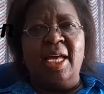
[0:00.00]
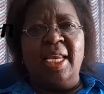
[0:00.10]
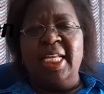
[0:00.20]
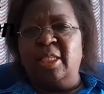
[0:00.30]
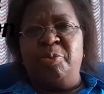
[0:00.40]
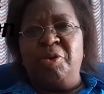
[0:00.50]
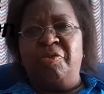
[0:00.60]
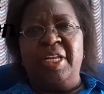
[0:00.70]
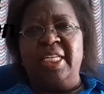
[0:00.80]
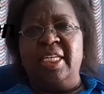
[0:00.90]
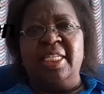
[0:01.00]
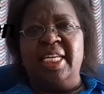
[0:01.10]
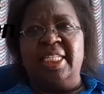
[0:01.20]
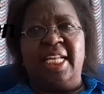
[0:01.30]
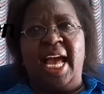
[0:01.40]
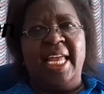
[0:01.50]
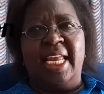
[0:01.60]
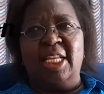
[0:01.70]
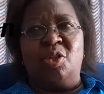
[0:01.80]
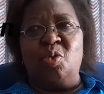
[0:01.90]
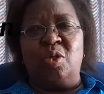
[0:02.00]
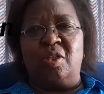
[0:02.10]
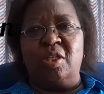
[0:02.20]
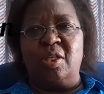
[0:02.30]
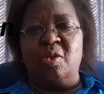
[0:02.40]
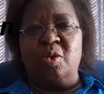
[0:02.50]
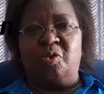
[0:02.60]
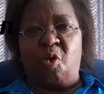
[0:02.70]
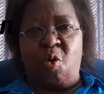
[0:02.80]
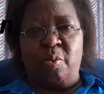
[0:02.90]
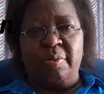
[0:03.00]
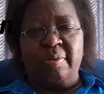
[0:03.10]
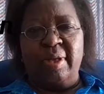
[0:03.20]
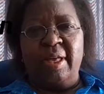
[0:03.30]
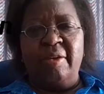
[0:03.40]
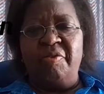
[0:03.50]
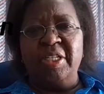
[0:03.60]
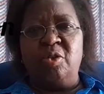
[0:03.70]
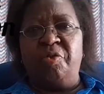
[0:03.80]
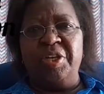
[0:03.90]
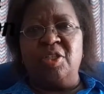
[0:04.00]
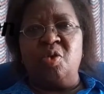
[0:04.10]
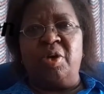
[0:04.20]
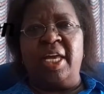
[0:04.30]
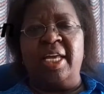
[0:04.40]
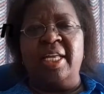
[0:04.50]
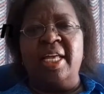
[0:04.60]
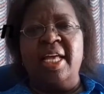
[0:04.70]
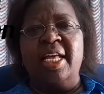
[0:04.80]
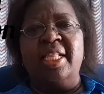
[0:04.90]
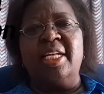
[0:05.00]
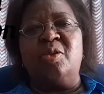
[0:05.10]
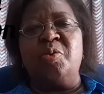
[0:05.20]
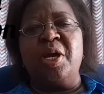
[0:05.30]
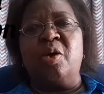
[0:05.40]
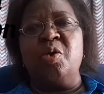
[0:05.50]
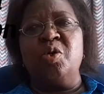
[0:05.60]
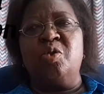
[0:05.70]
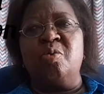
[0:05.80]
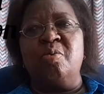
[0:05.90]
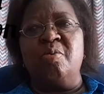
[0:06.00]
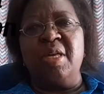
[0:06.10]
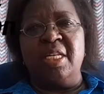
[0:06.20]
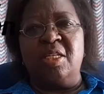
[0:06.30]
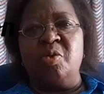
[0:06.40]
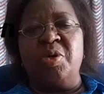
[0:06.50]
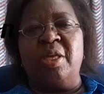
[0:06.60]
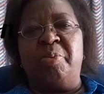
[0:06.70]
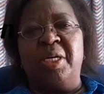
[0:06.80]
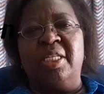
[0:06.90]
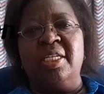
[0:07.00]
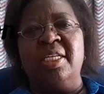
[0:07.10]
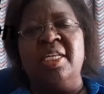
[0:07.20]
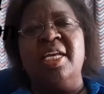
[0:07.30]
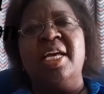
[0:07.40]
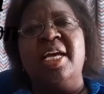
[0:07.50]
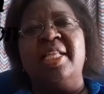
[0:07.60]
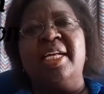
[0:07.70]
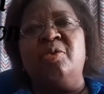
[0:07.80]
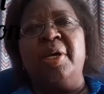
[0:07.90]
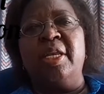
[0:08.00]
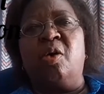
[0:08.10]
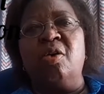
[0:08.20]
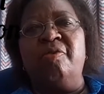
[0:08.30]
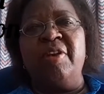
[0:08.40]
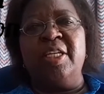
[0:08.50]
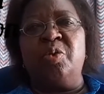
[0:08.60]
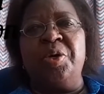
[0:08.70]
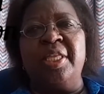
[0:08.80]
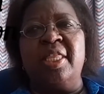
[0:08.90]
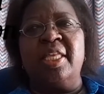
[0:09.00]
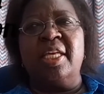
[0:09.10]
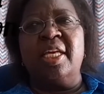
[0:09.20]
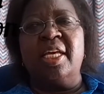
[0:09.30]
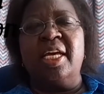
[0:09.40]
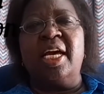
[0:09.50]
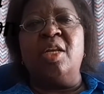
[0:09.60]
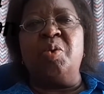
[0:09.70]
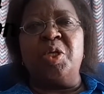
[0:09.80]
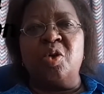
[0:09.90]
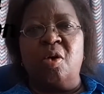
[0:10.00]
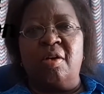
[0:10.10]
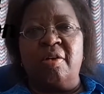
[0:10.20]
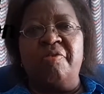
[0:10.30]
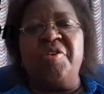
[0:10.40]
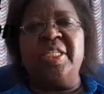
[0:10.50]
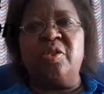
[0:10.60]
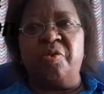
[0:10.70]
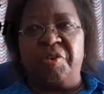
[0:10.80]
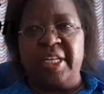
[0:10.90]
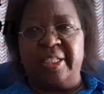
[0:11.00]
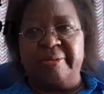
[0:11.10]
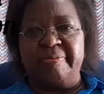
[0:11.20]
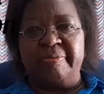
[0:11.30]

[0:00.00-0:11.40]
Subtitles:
Let's briefly just highlight those 4. Face-to-face talking, that we are going to meet with a person that we're in conflict with and we talk face-to-face.